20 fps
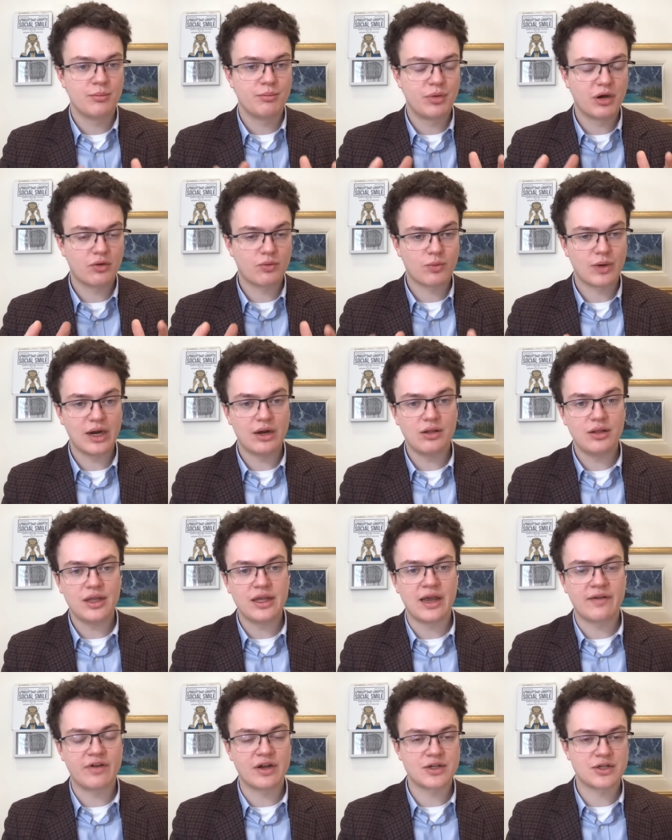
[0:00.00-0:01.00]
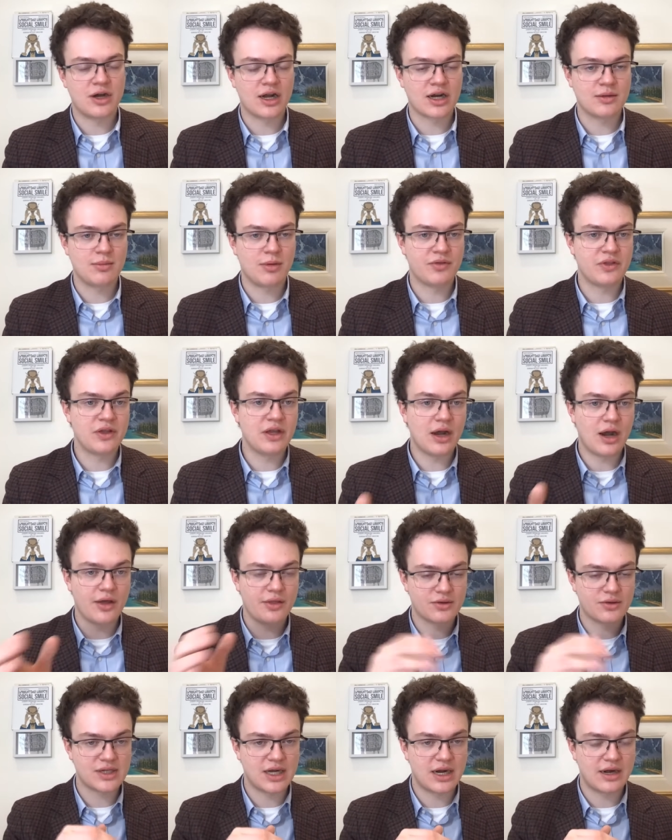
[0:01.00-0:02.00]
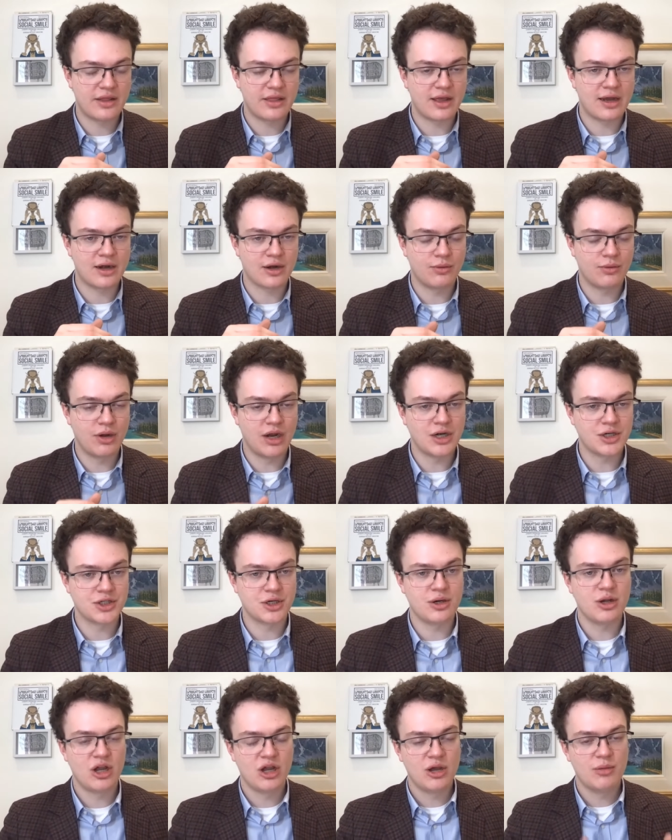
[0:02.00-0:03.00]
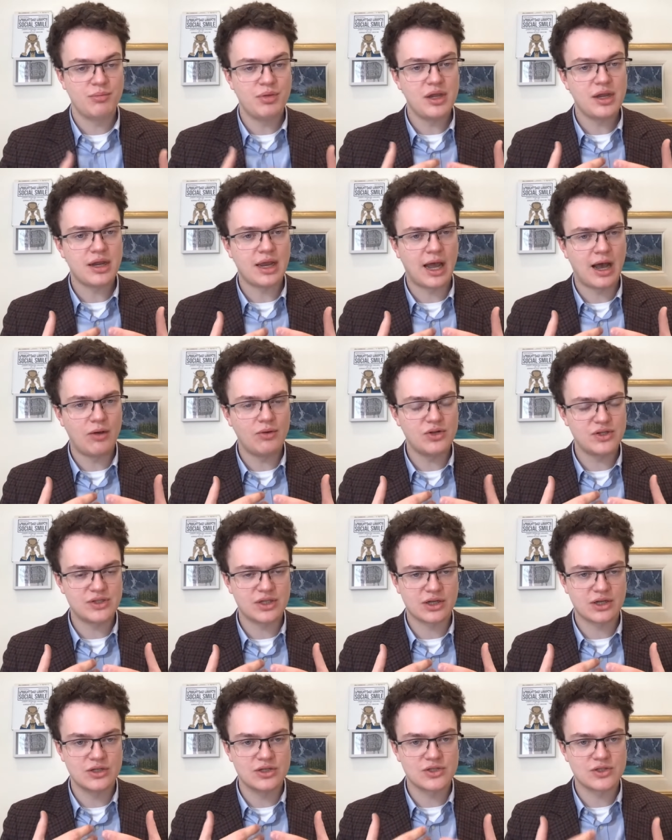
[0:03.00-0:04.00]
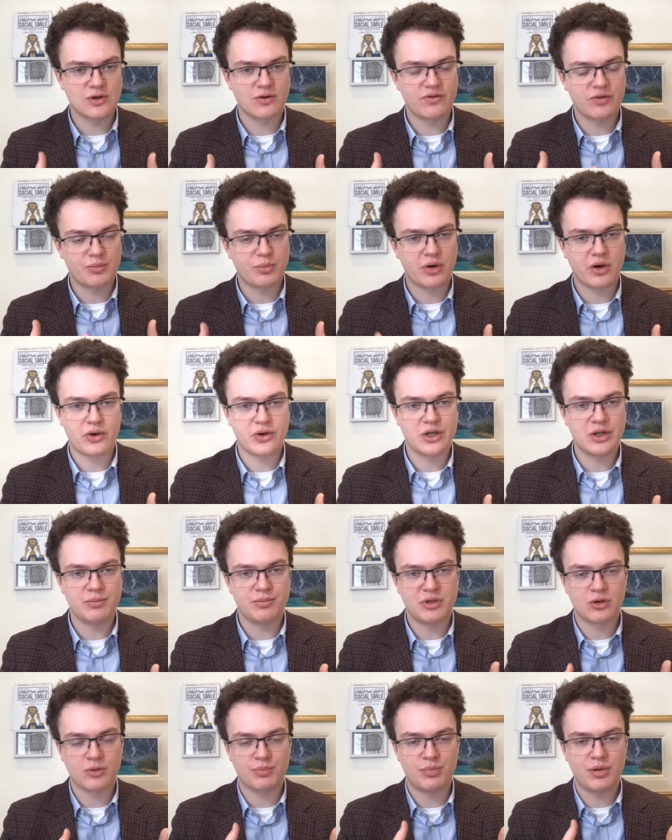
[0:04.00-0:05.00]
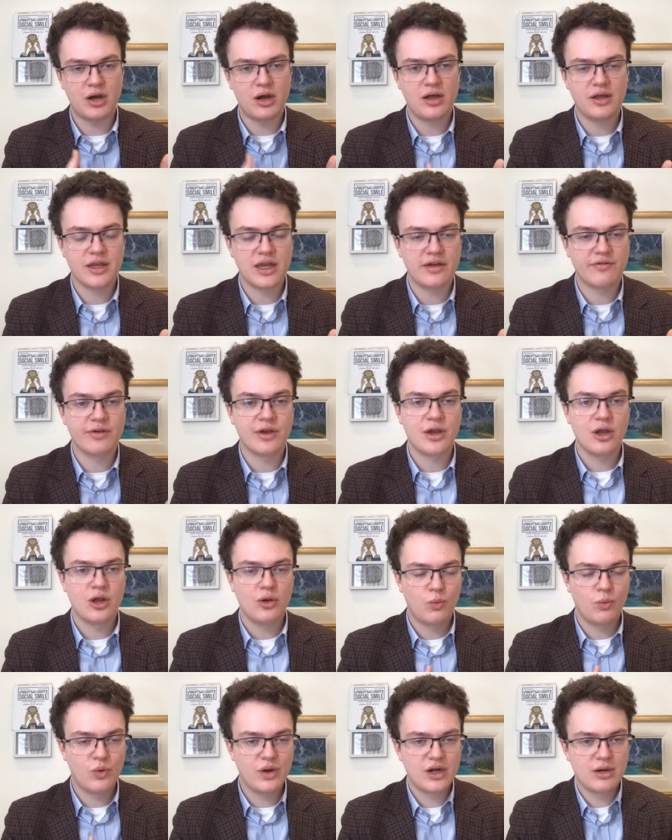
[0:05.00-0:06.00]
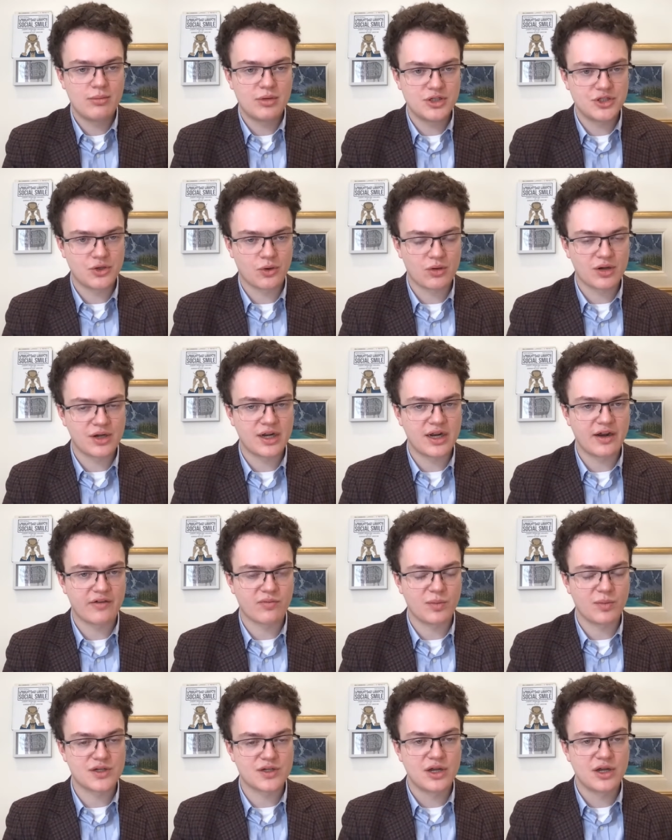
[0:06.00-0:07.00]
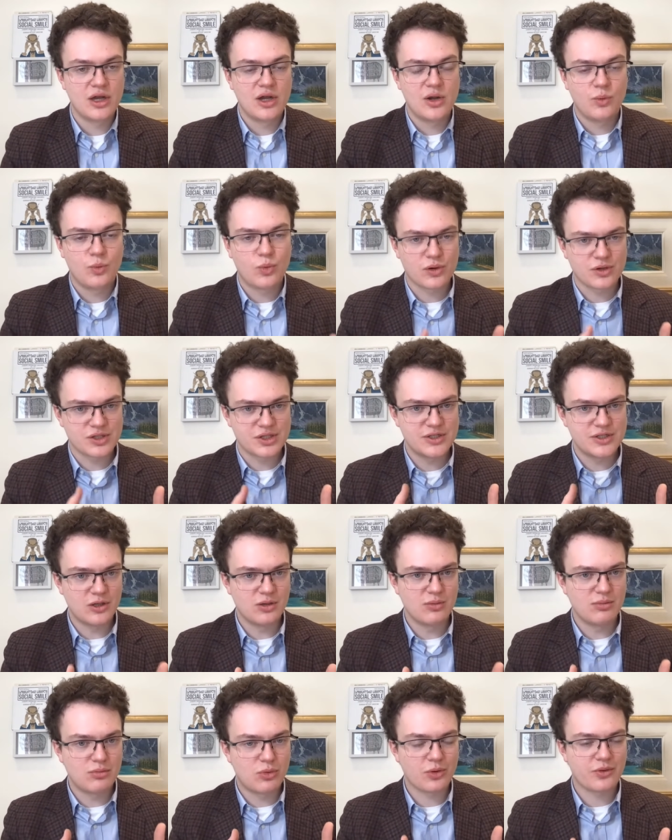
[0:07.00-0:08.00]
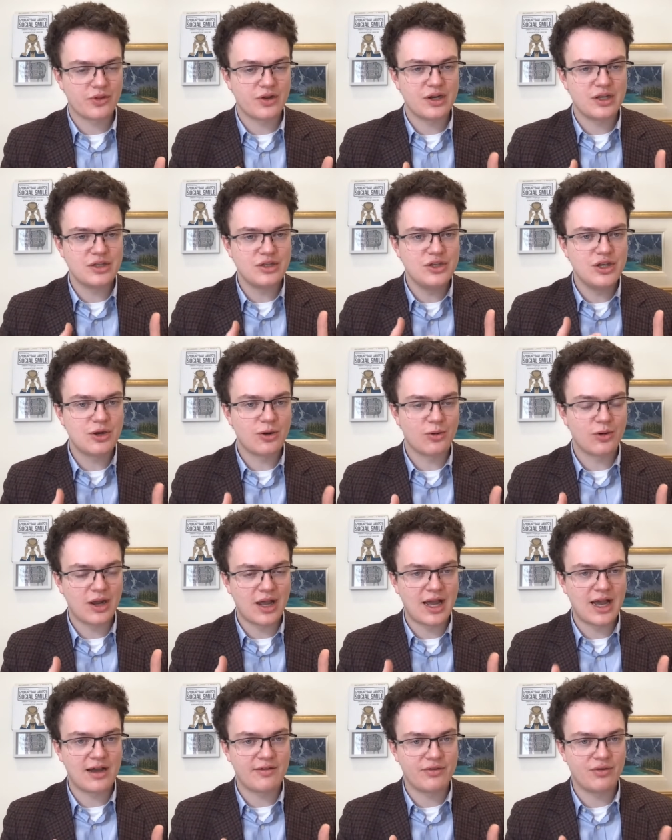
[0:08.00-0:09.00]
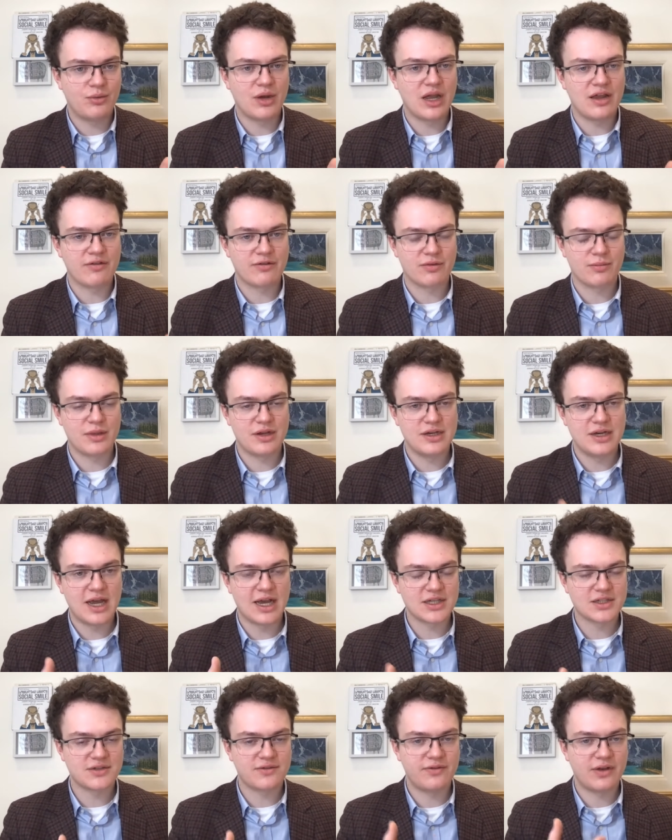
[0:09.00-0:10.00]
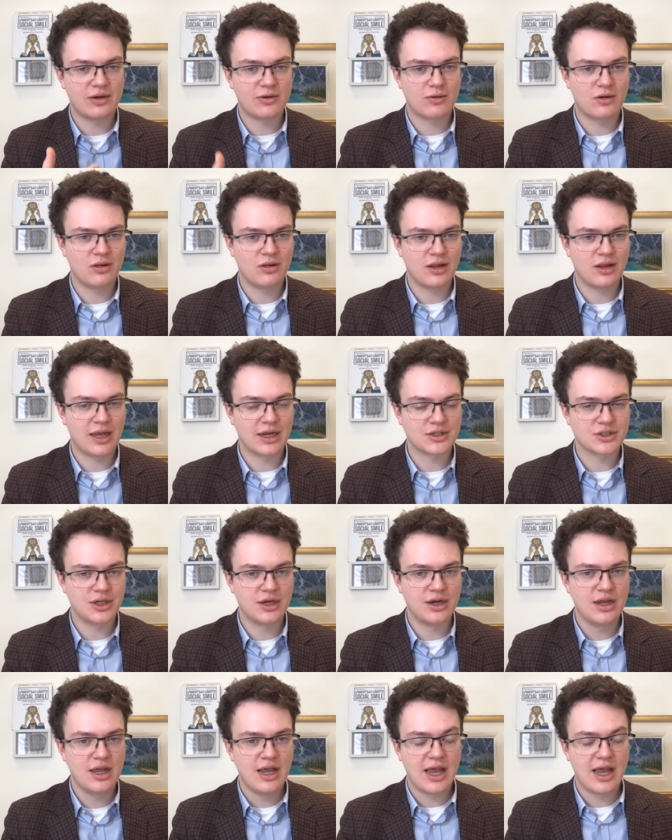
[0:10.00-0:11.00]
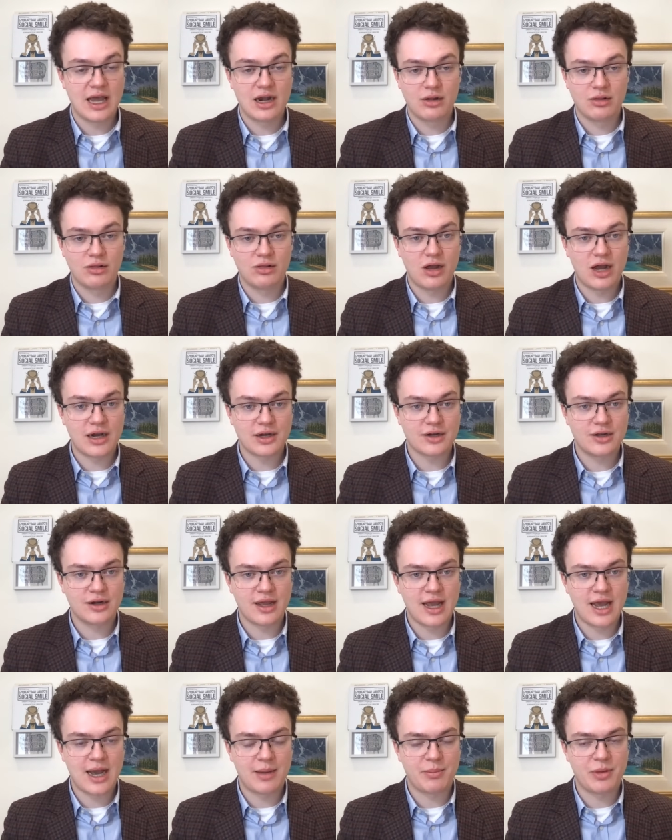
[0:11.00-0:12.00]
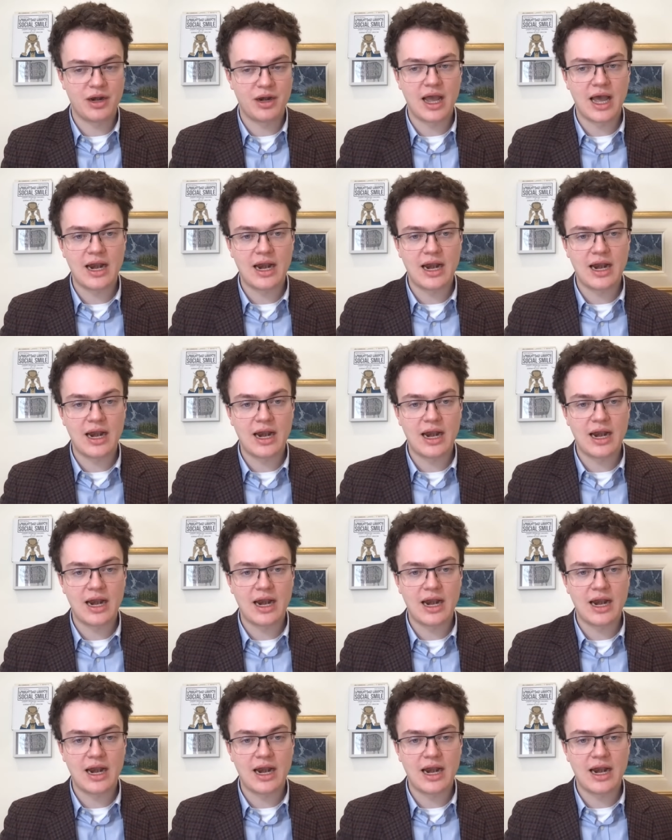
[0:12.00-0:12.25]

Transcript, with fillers: But rarely have I talked about the other side of that equation, being how does the Conservative Party and Pierre Poilievre win a majority government? We're still more than a year and a half away from the next federal election, and a lot could happen.